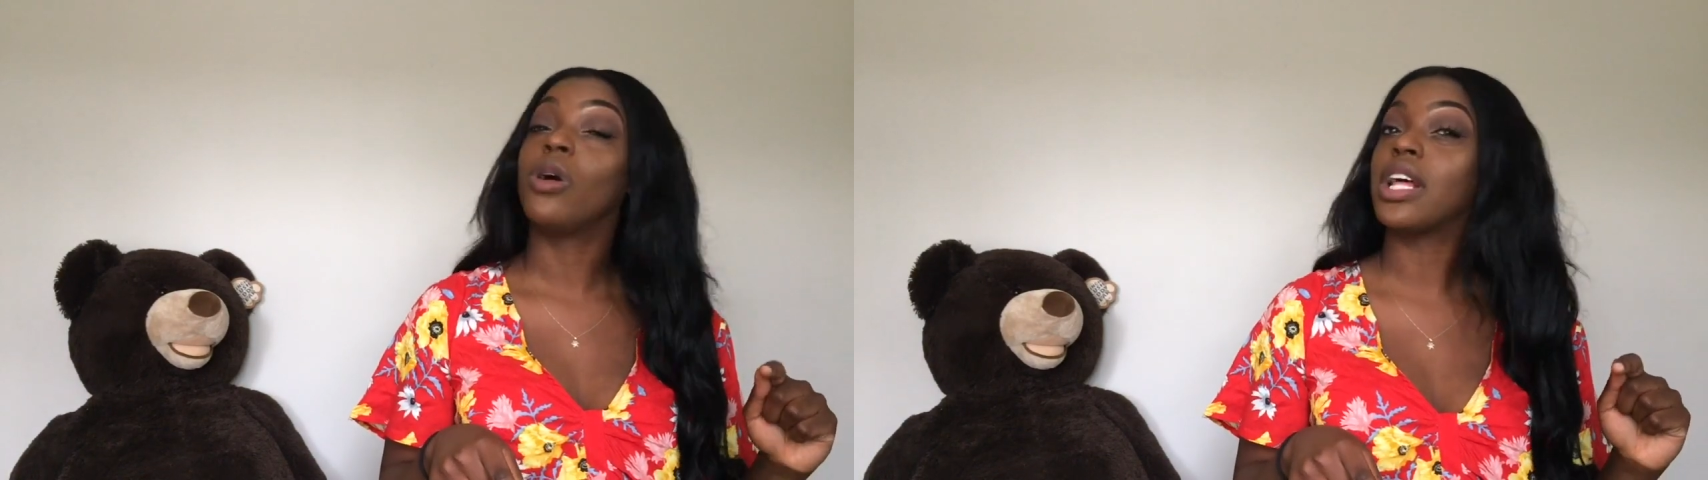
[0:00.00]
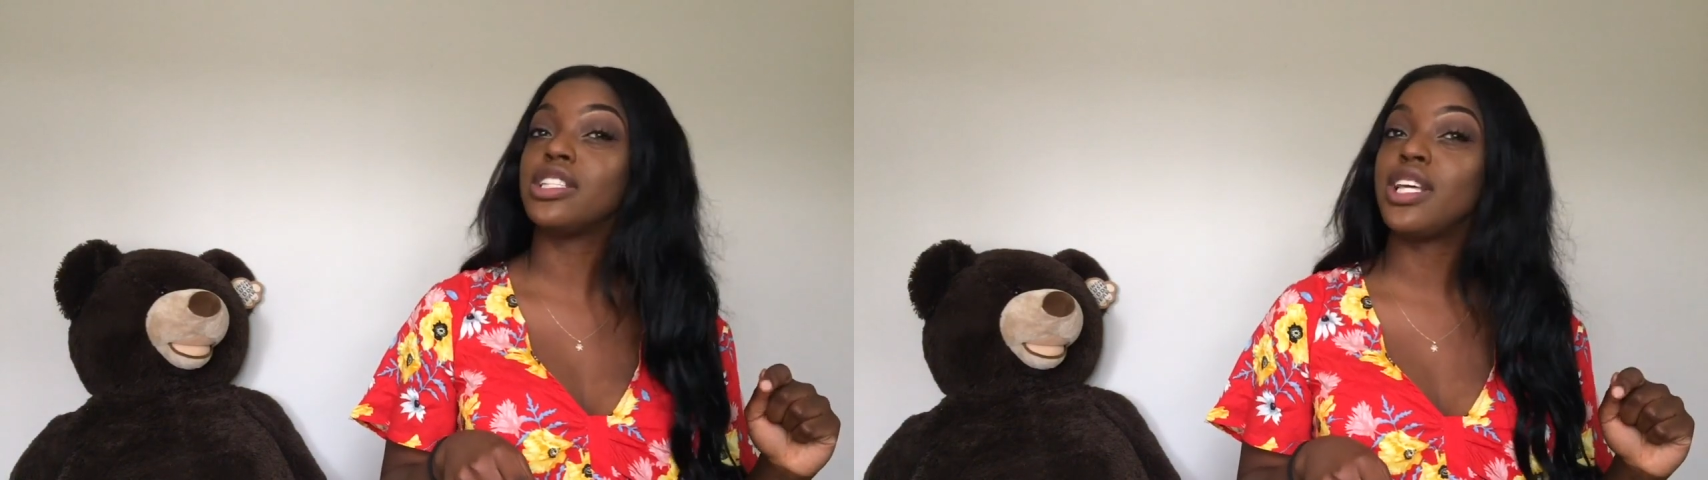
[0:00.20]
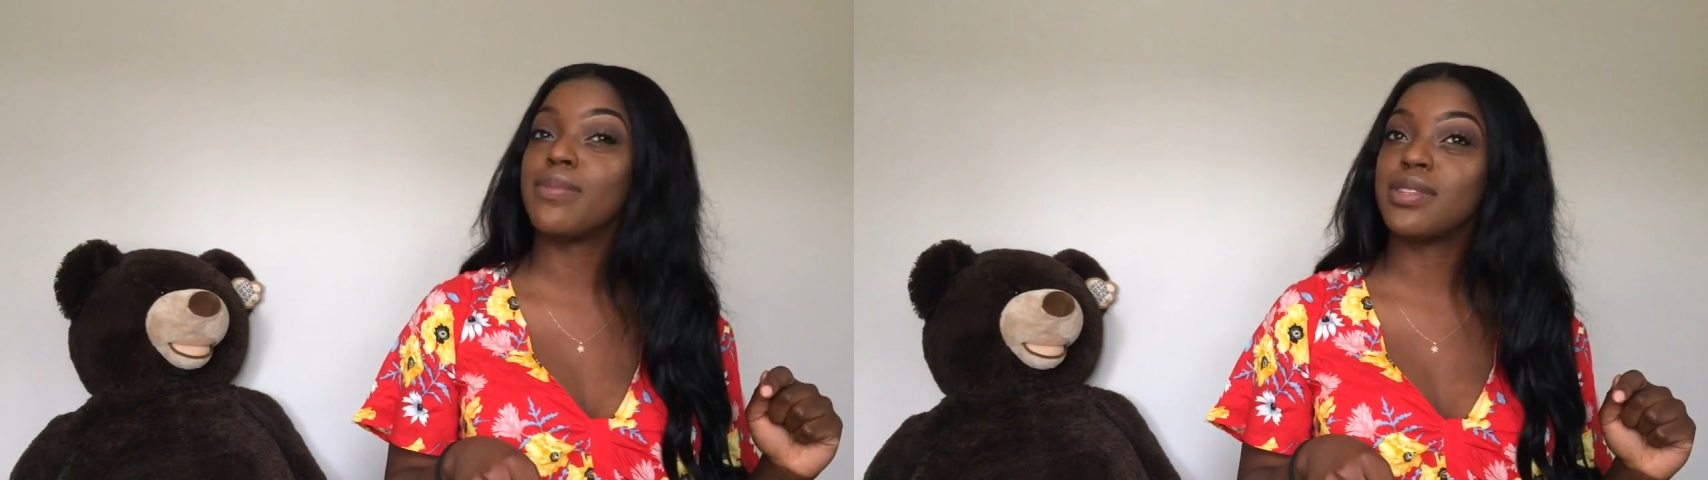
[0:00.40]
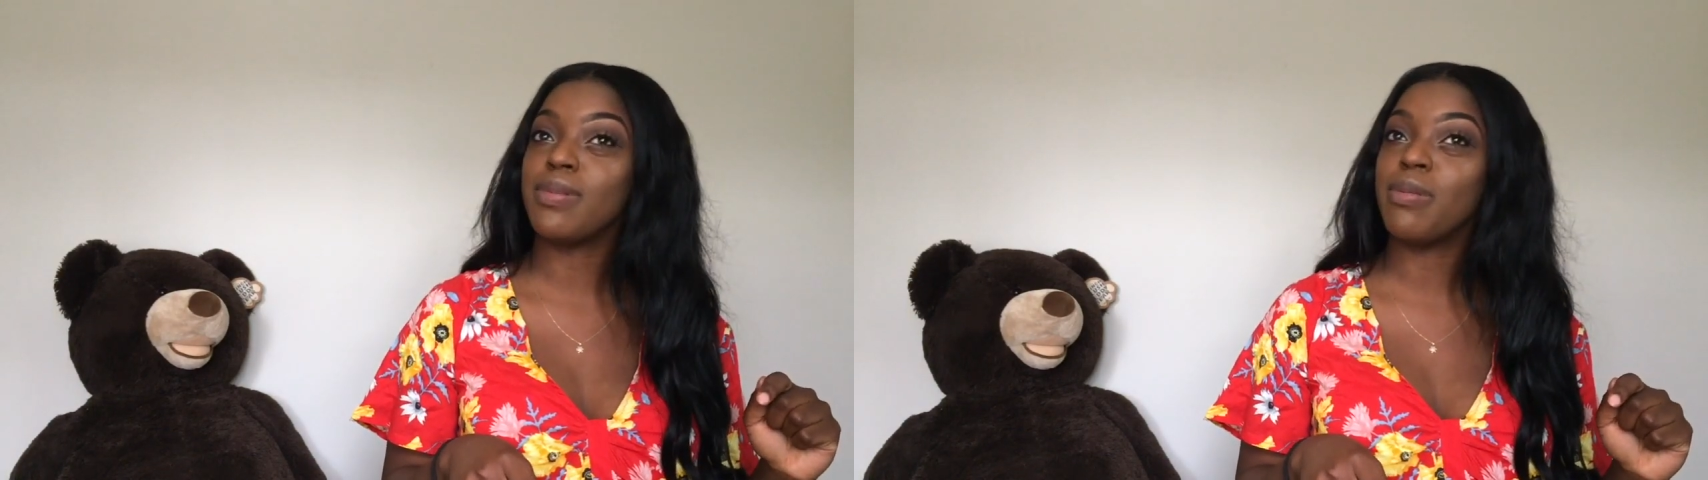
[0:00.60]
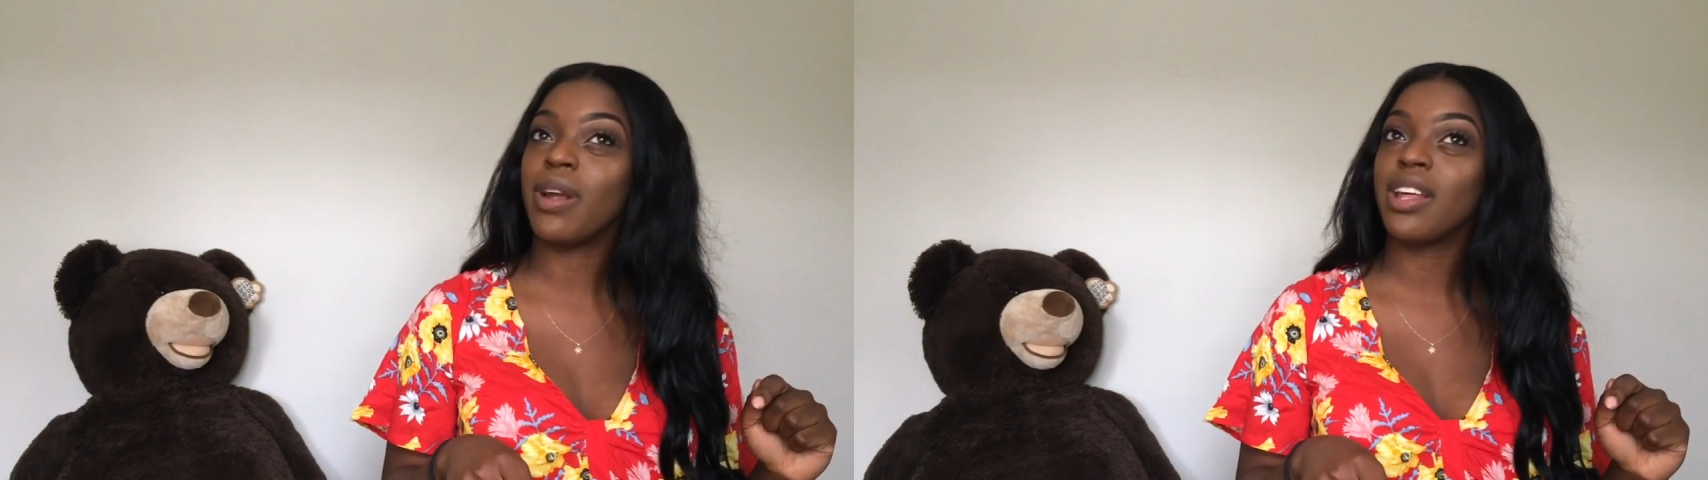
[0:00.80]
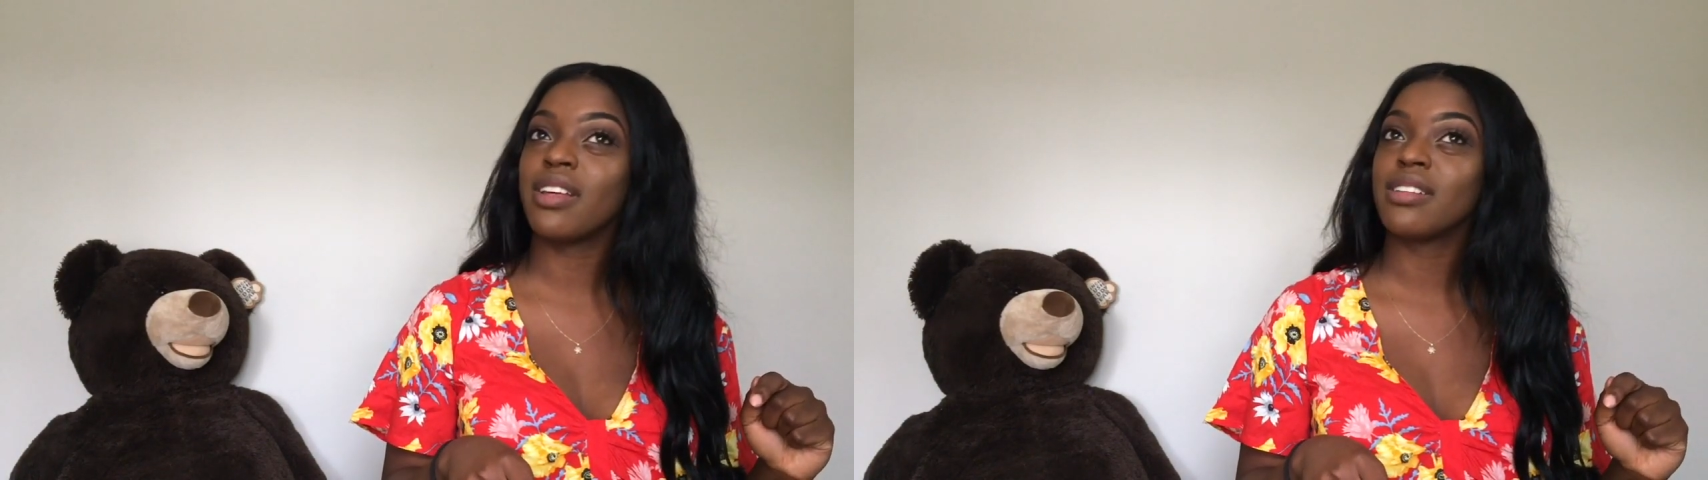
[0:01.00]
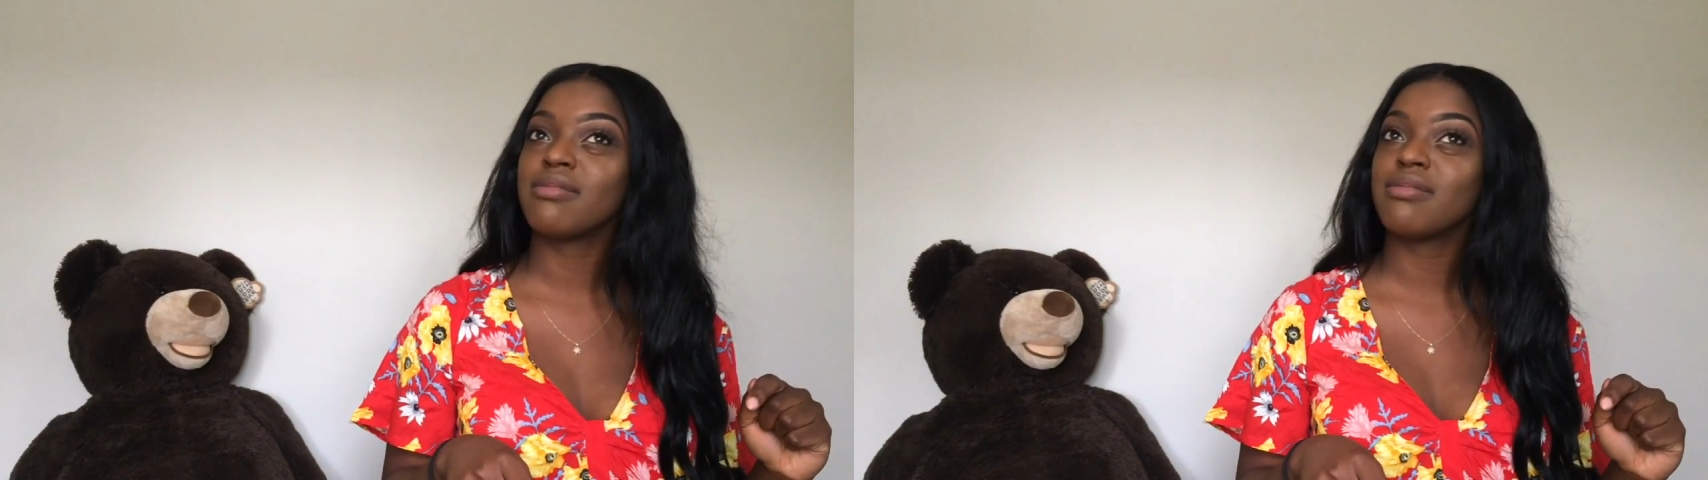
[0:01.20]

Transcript: like tips to be petty?